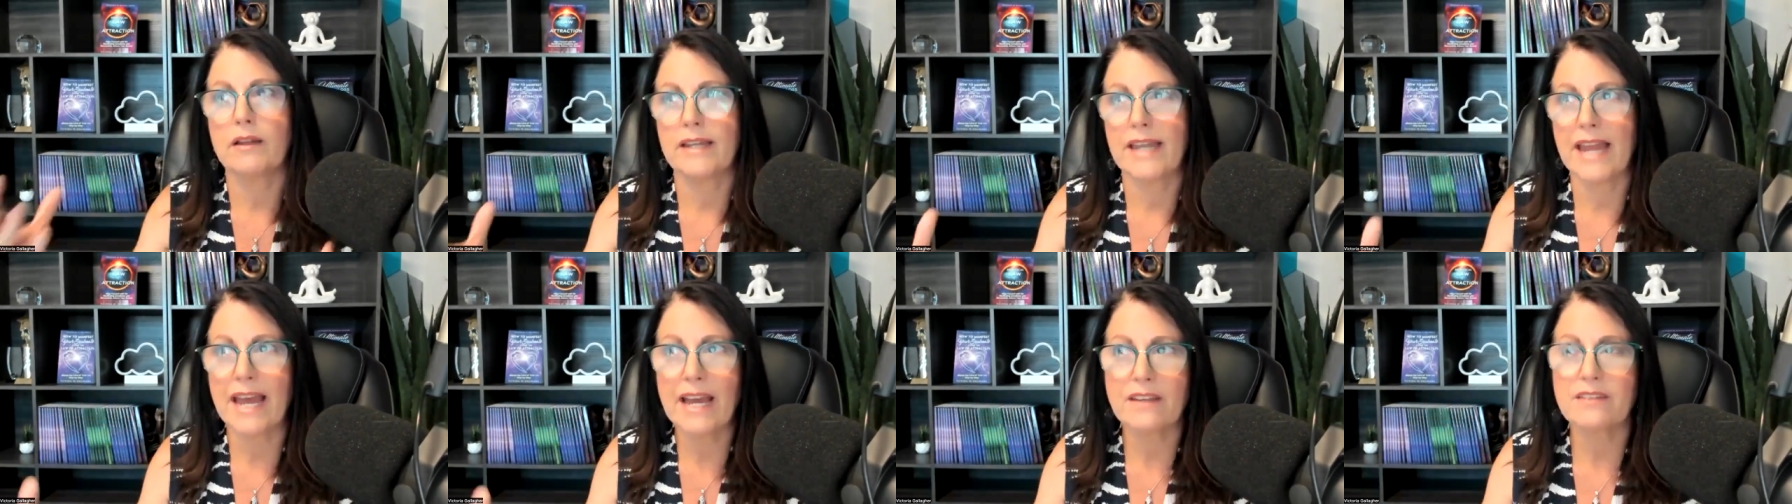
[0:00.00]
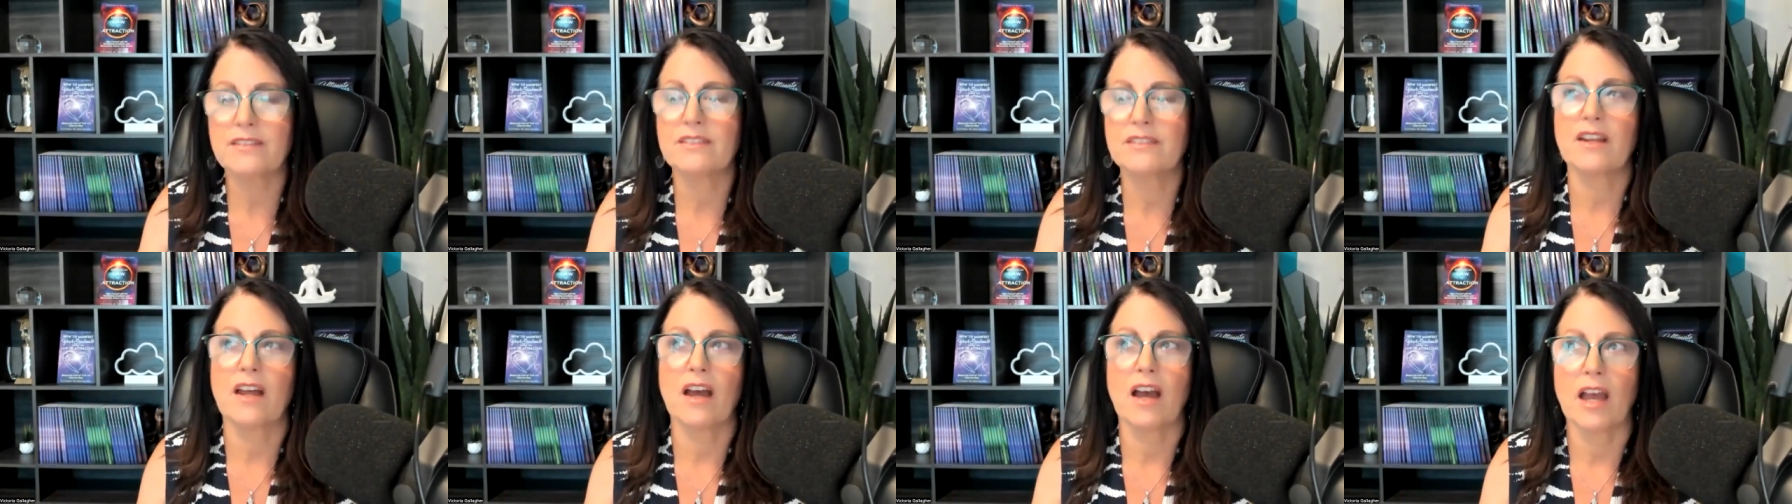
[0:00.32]

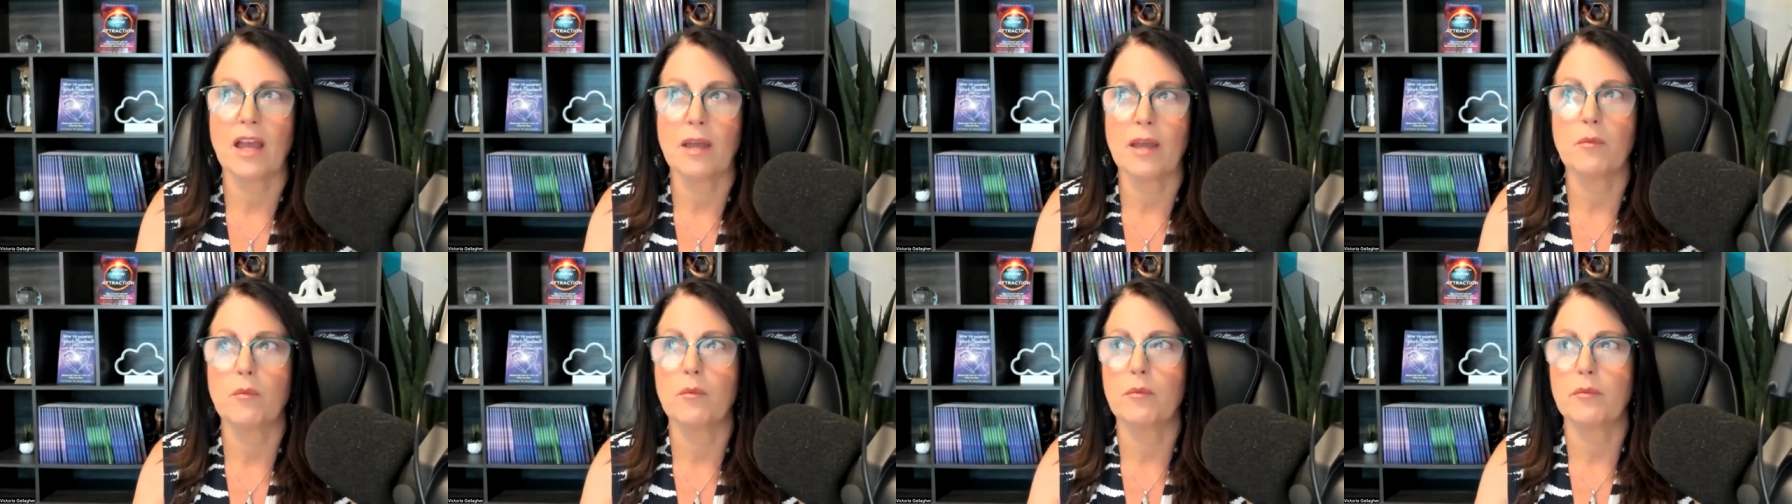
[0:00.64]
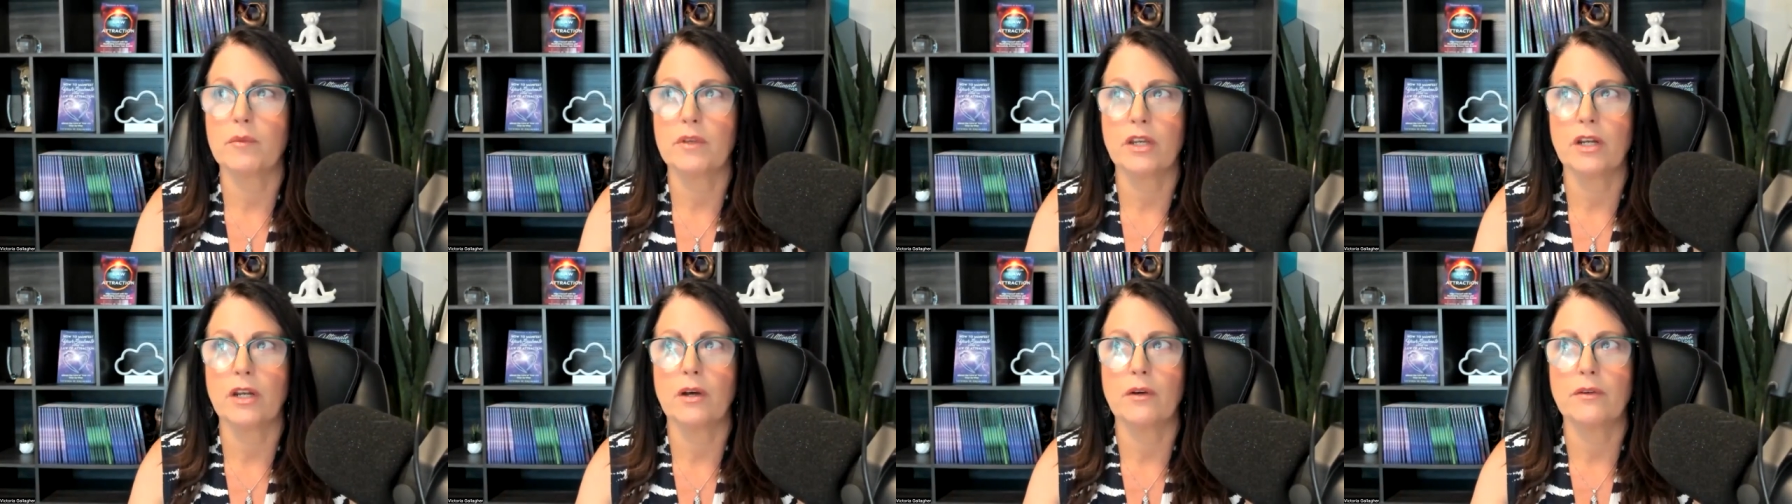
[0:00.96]
next time
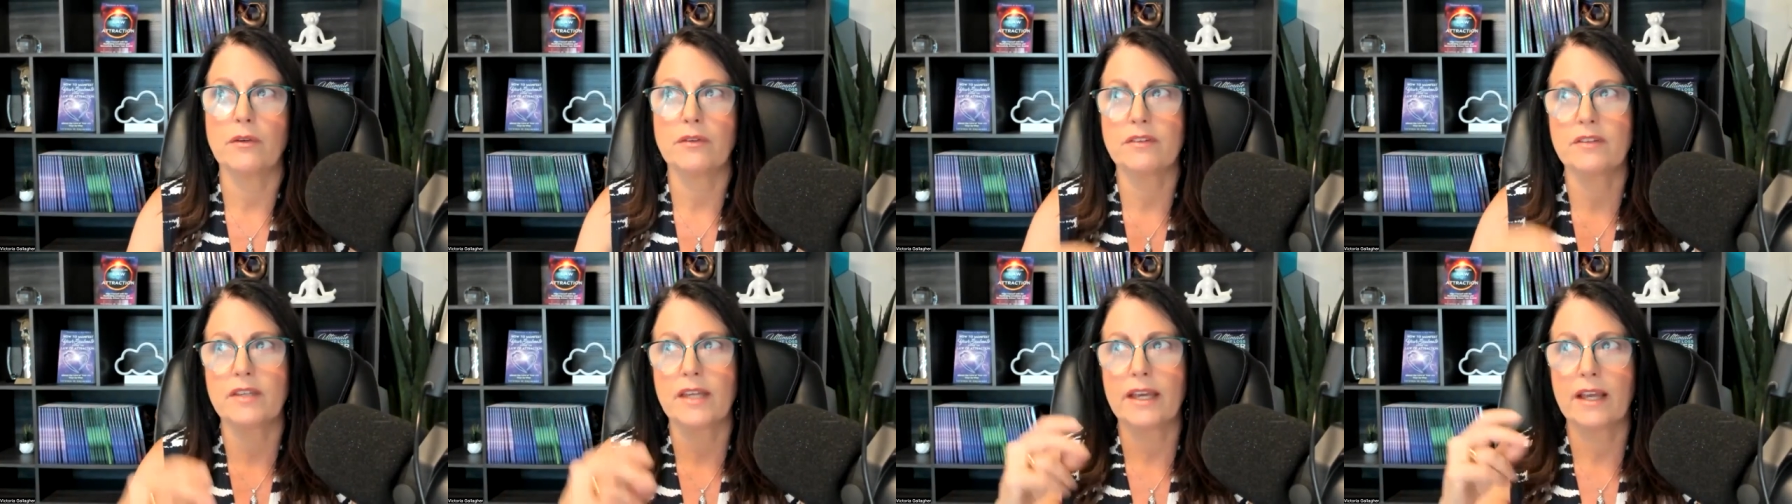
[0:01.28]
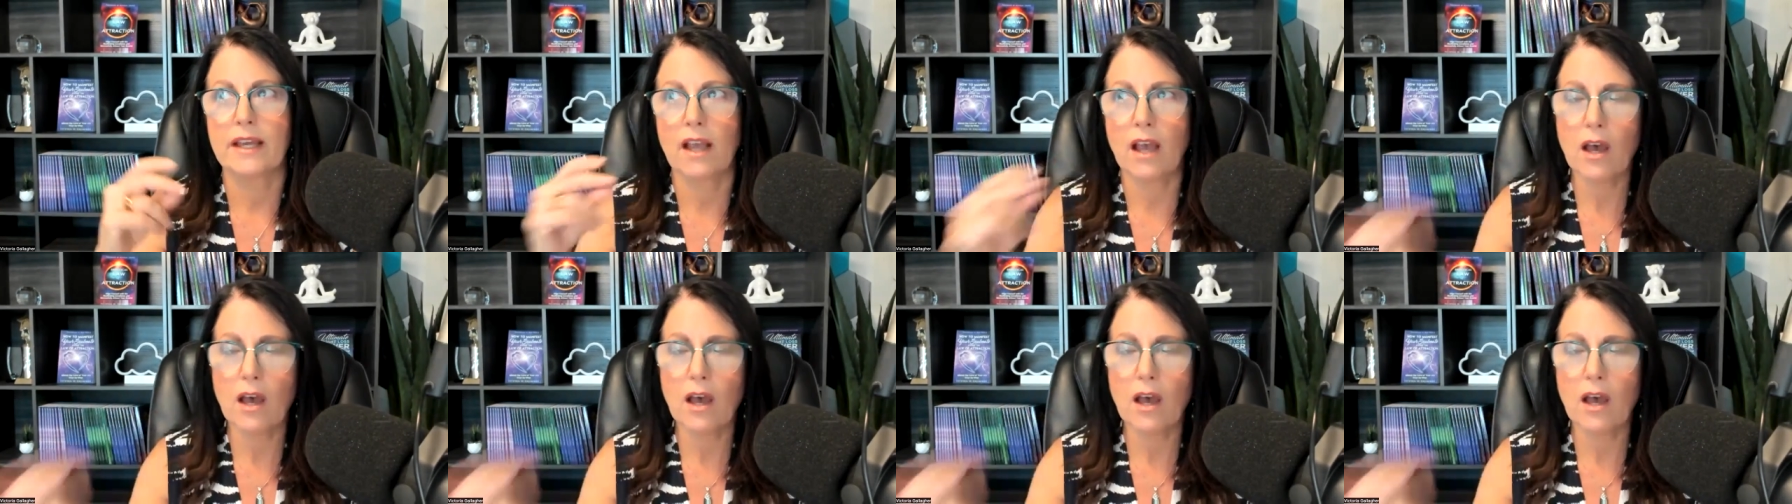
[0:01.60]
you know it's like